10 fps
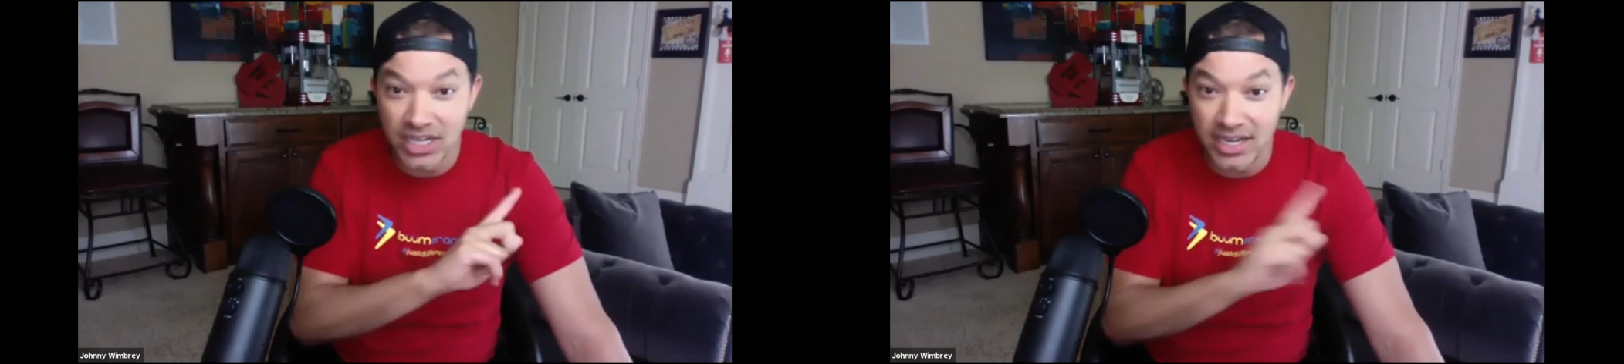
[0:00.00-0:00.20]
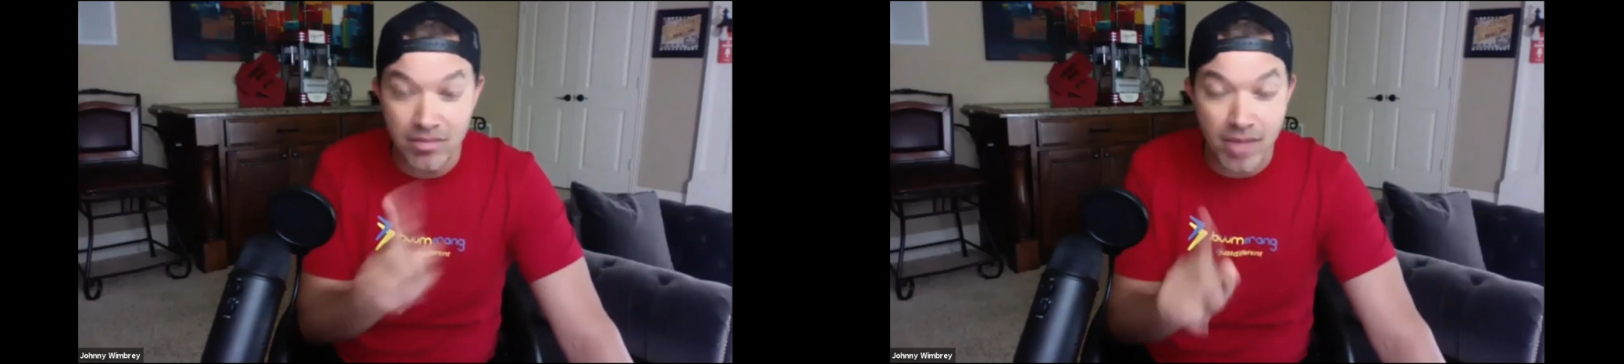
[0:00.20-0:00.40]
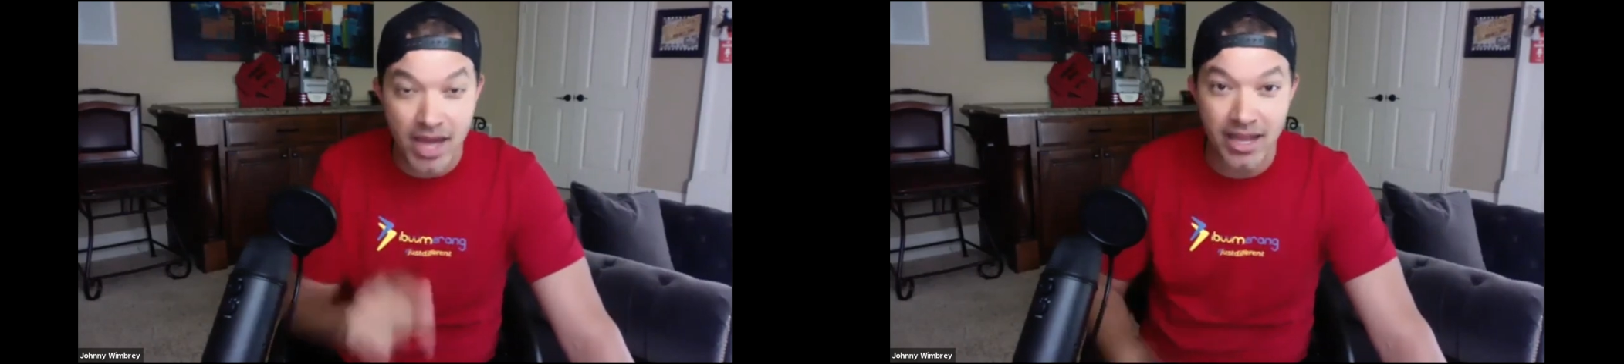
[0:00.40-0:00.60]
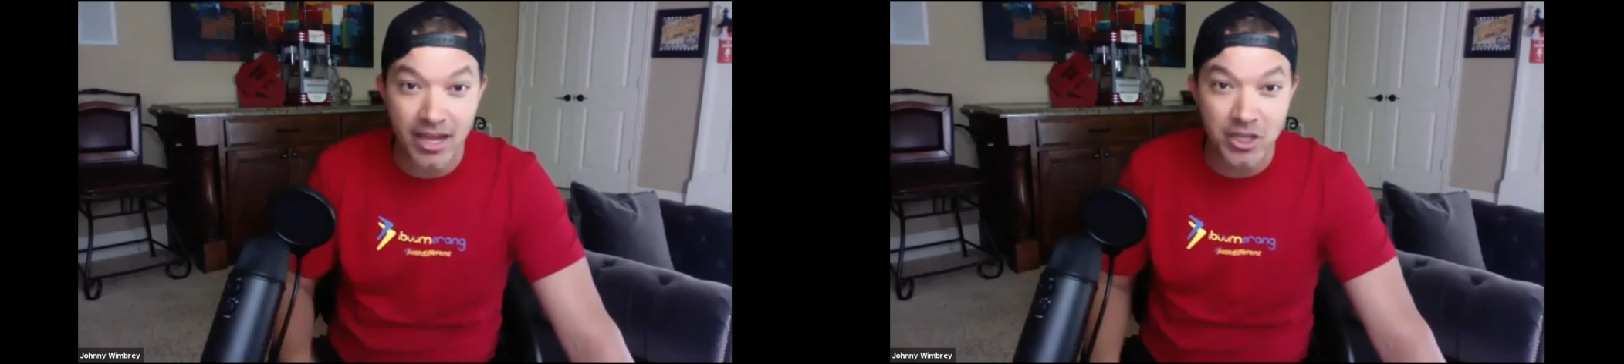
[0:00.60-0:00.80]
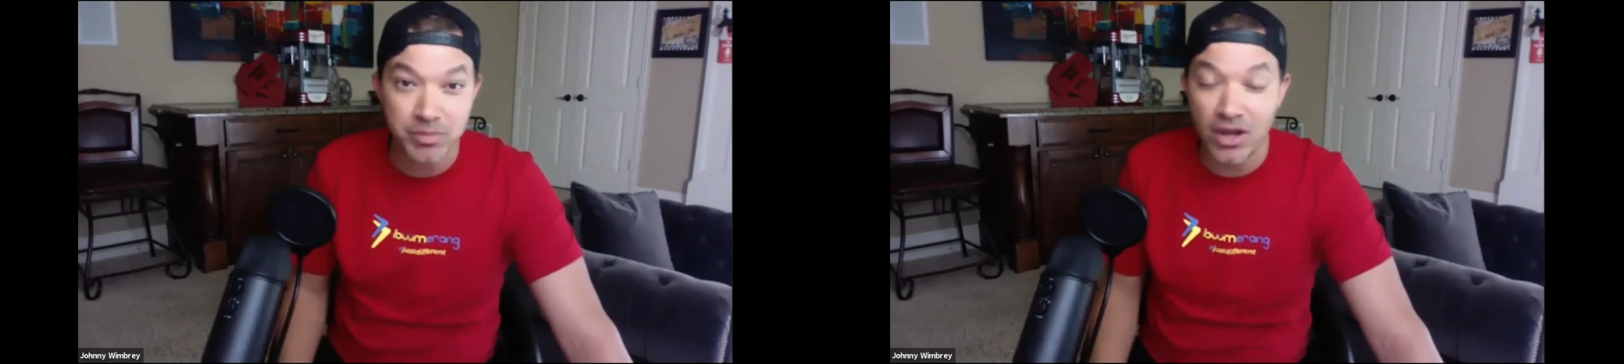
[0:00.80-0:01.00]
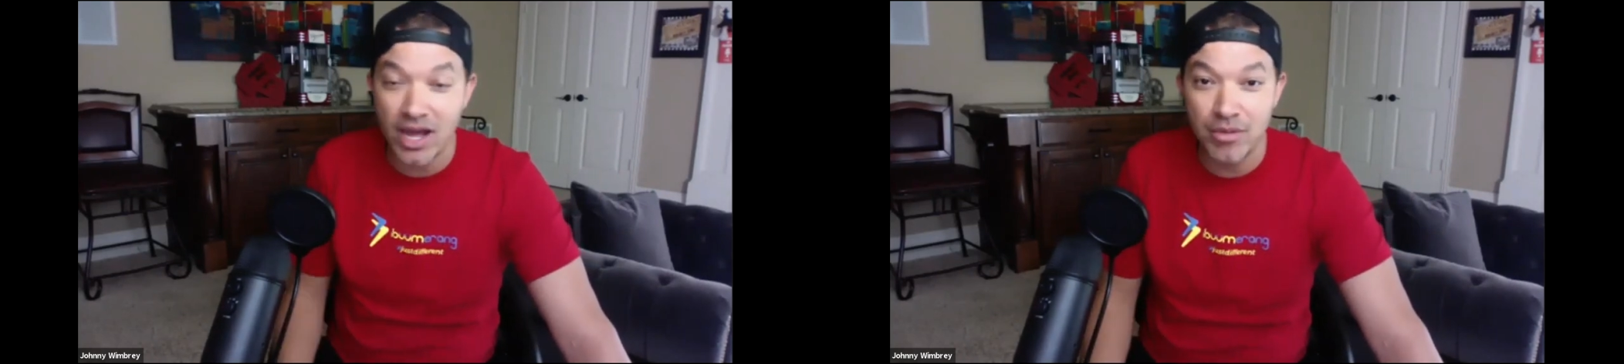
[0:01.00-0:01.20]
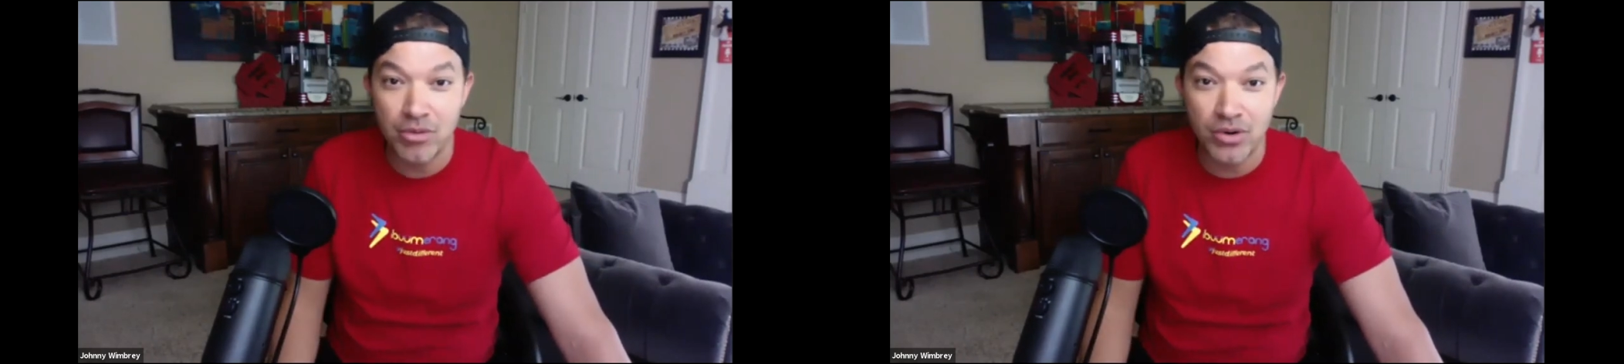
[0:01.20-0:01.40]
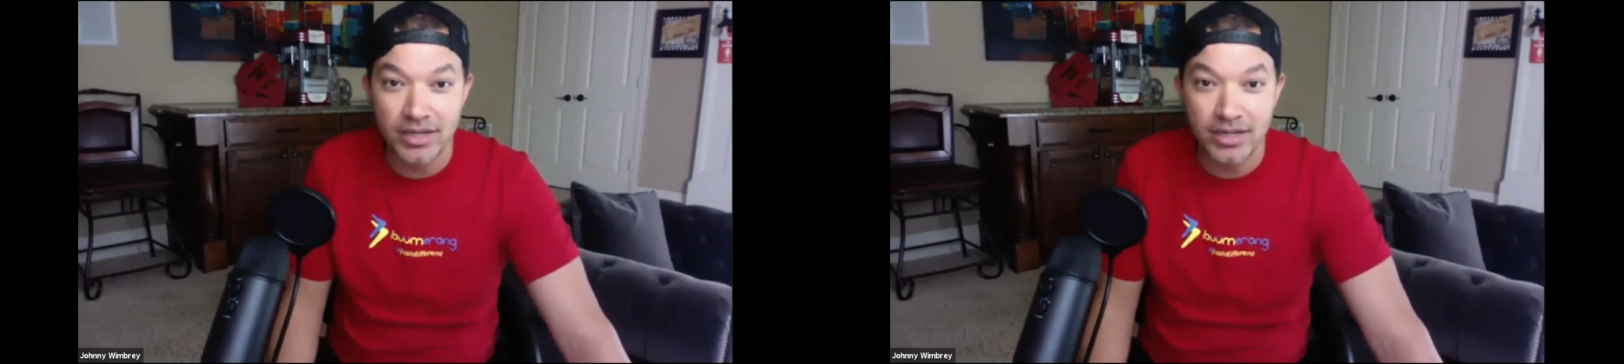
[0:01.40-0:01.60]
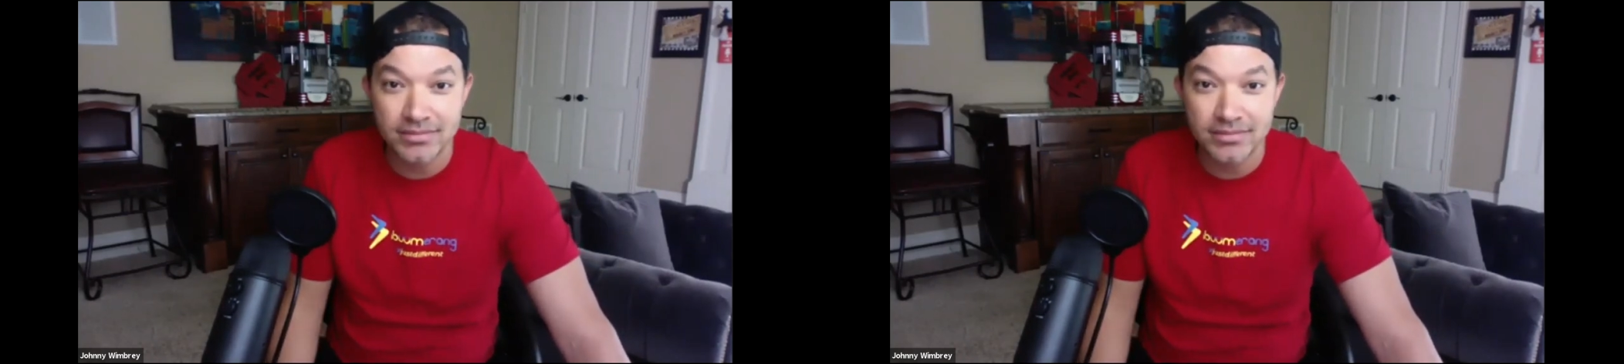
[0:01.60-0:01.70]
anybody how to spell iBoomerang.